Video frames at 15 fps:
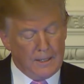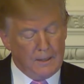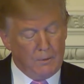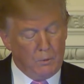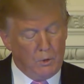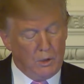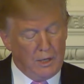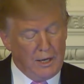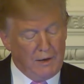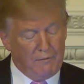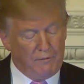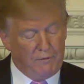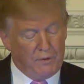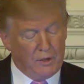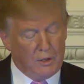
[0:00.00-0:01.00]
And we'll
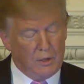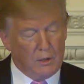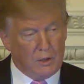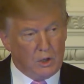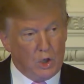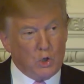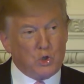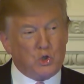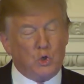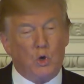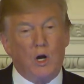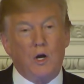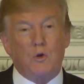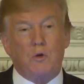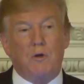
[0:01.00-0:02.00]
have close to
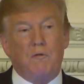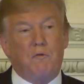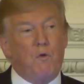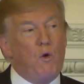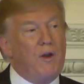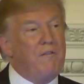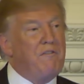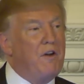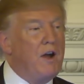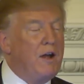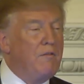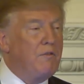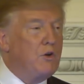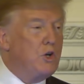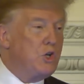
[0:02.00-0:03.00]

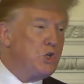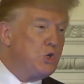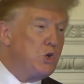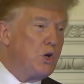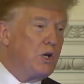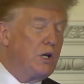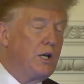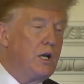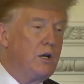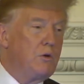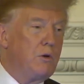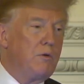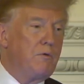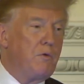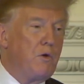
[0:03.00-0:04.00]
145 very shortly,
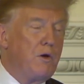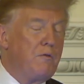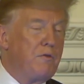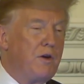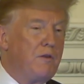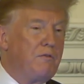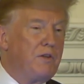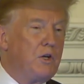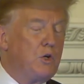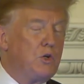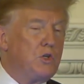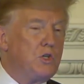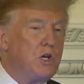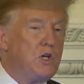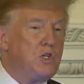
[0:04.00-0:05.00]
145 federal
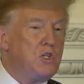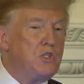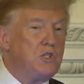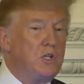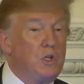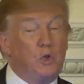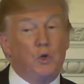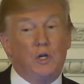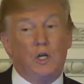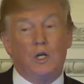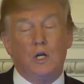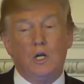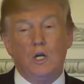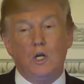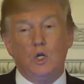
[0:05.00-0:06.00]
judges,
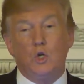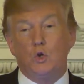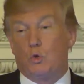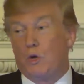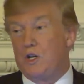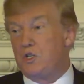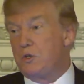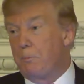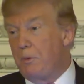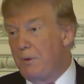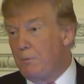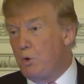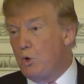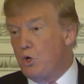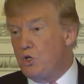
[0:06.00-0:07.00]
including two great
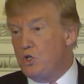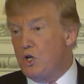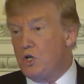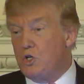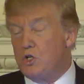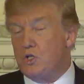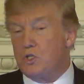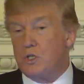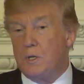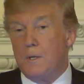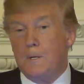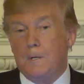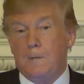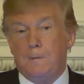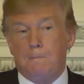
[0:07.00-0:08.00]
Supreme Court judges
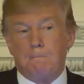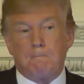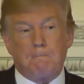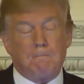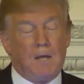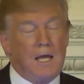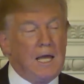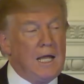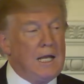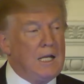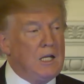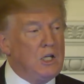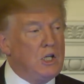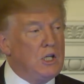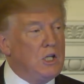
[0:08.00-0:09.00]

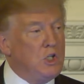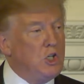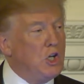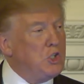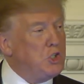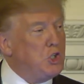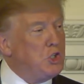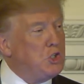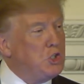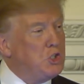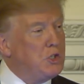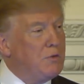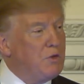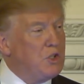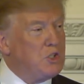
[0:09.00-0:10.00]
and justices
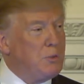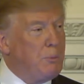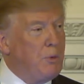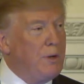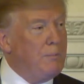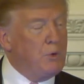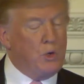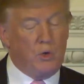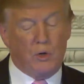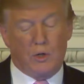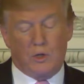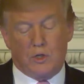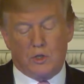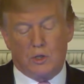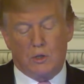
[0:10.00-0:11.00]
of the Supreme Court.
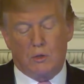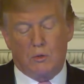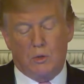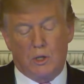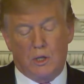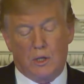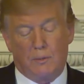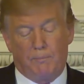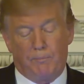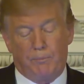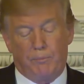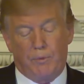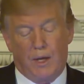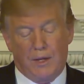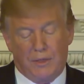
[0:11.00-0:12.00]
So
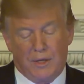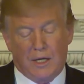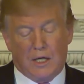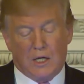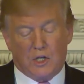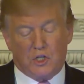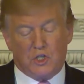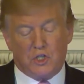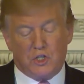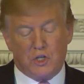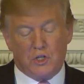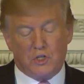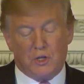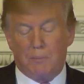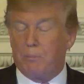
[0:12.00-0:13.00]
I think it's
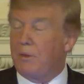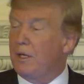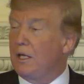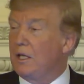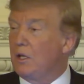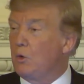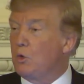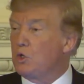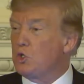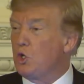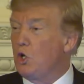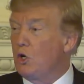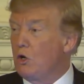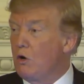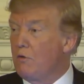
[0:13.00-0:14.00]
something that was
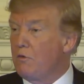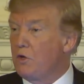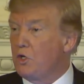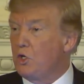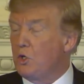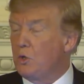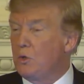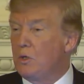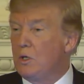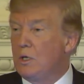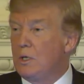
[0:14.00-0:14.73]
long overdue,